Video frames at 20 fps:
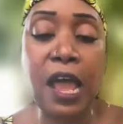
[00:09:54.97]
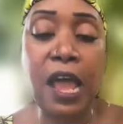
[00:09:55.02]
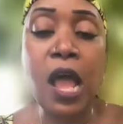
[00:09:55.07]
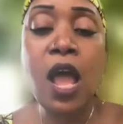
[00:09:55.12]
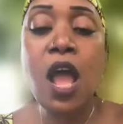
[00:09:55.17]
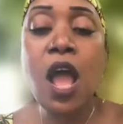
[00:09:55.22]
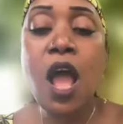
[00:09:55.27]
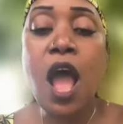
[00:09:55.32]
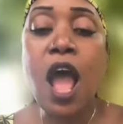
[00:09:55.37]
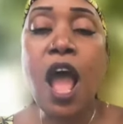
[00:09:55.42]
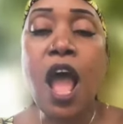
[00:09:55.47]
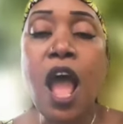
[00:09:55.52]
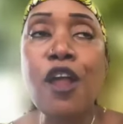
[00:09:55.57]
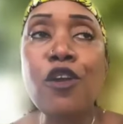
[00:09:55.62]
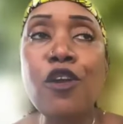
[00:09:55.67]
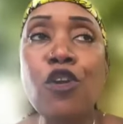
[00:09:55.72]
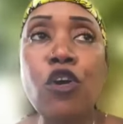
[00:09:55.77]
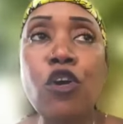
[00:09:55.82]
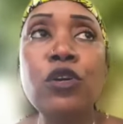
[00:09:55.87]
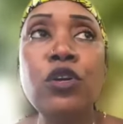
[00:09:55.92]
This
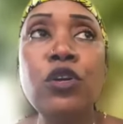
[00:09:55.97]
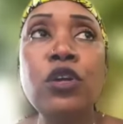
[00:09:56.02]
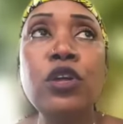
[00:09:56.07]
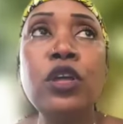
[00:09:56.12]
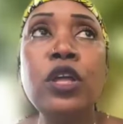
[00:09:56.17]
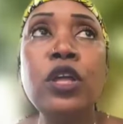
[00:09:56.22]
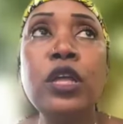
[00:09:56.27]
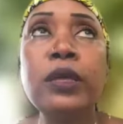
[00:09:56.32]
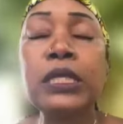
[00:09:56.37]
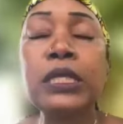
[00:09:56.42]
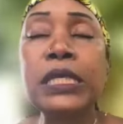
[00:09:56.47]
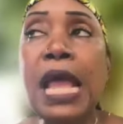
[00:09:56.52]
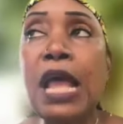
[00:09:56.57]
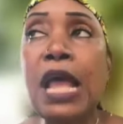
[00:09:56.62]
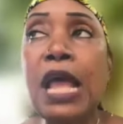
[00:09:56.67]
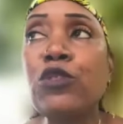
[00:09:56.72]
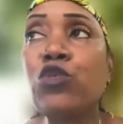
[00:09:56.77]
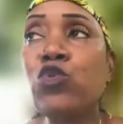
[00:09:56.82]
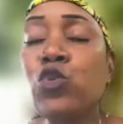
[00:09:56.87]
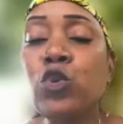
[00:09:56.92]
leaf can be used
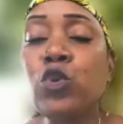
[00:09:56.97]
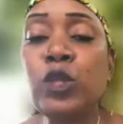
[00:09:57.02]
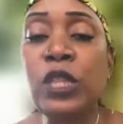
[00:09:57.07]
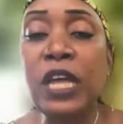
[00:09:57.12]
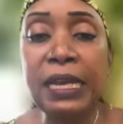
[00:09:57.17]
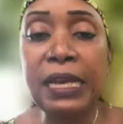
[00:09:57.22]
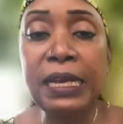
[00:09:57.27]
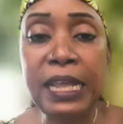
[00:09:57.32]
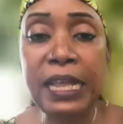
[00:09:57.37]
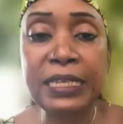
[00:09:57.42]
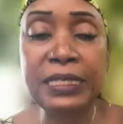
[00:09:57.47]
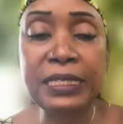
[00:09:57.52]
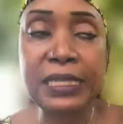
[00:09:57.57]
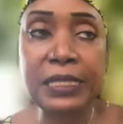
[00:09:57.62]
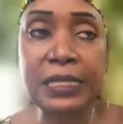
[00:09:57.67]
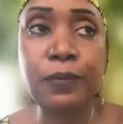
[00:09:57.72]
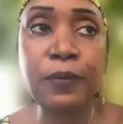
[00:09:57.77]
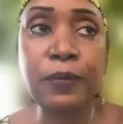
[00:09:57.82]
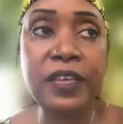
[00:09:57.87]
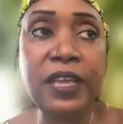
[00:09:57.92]
to eat. This
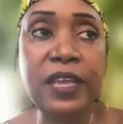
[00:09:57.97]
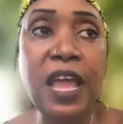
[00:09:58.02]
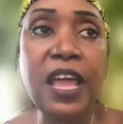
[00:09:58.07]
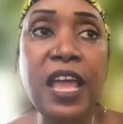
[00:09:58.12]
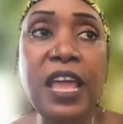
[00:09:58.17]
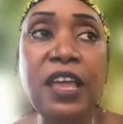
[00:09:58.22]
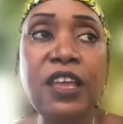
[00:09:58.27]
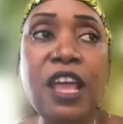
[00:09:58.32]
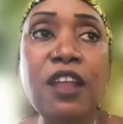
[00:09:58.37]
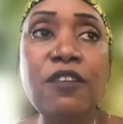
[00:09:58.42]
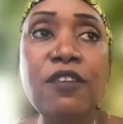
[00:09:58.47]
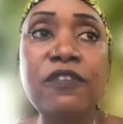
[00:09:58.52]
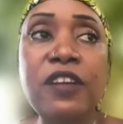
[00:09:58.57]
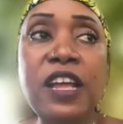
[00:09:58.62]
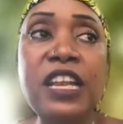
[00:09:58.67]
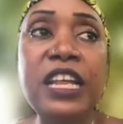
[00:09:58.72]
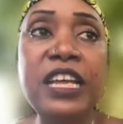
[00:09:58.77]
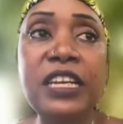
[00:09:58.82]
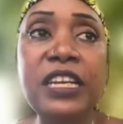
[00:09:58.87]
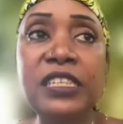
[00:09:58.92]
leaf can be used for something
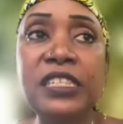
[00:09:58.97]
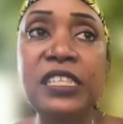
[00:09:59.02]
else.